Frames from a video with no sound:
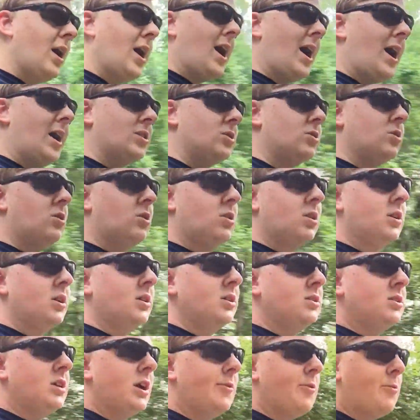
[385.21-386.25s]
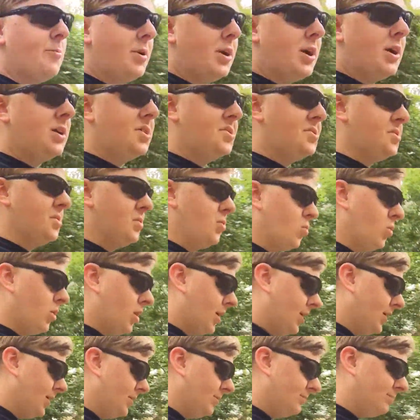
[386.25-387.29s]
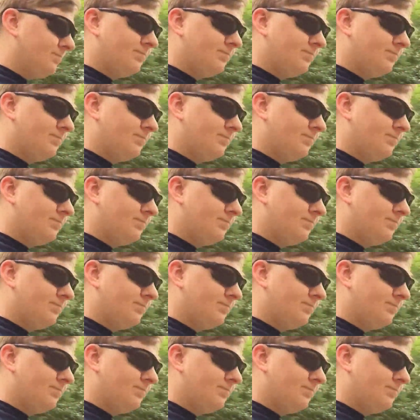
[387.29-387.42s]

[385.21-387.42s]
at On the Table Pod C1.